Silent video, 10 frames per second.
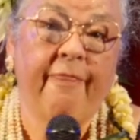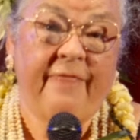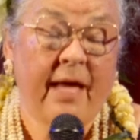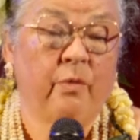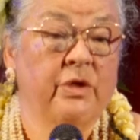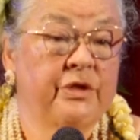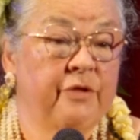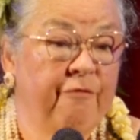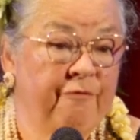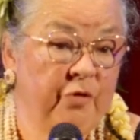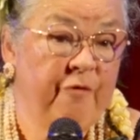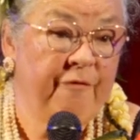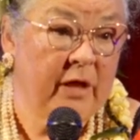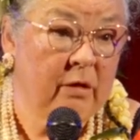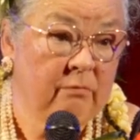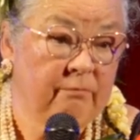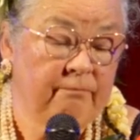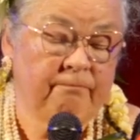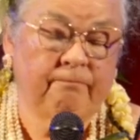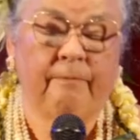that was Food Fair.
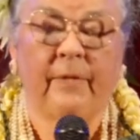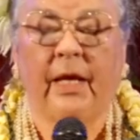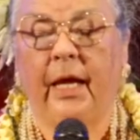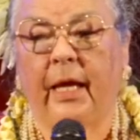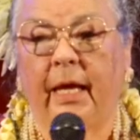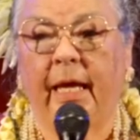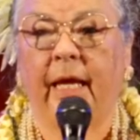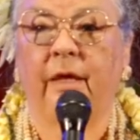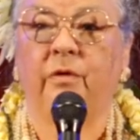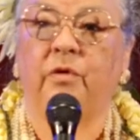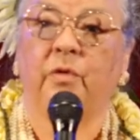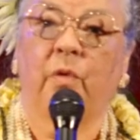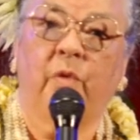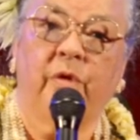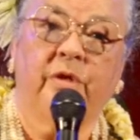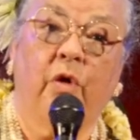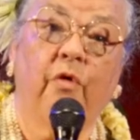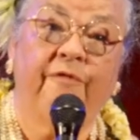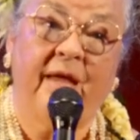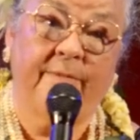And the
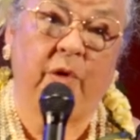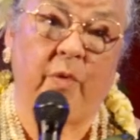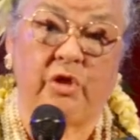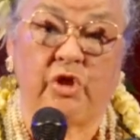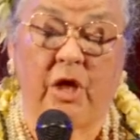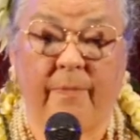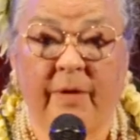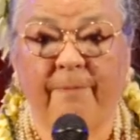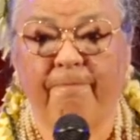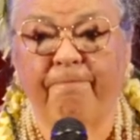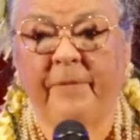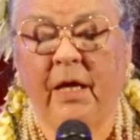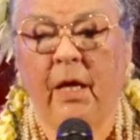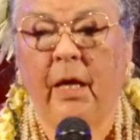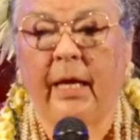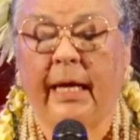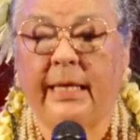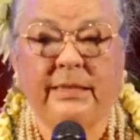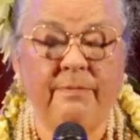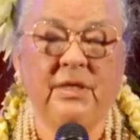whole family went shopping. I
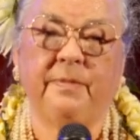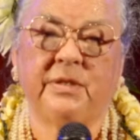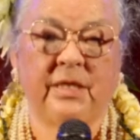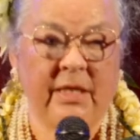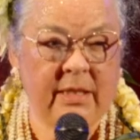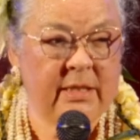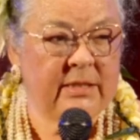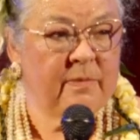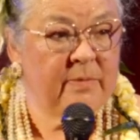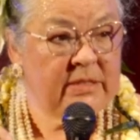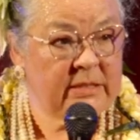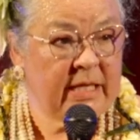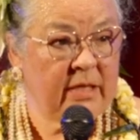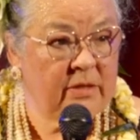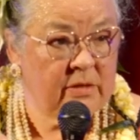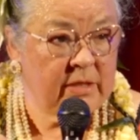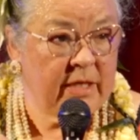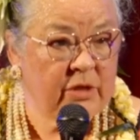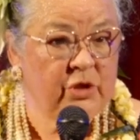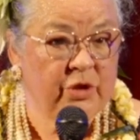sometimes think it is a mistake to
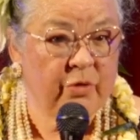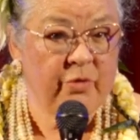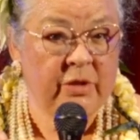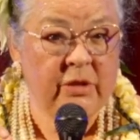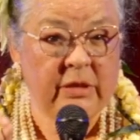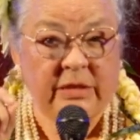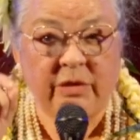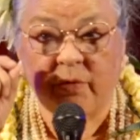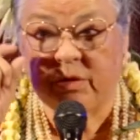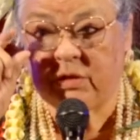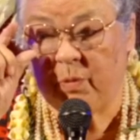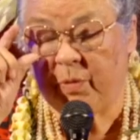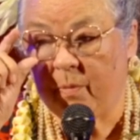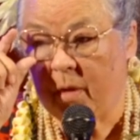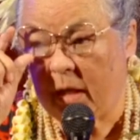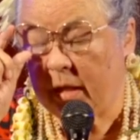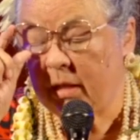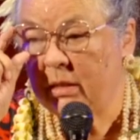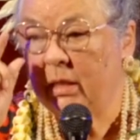take children into a supermarket.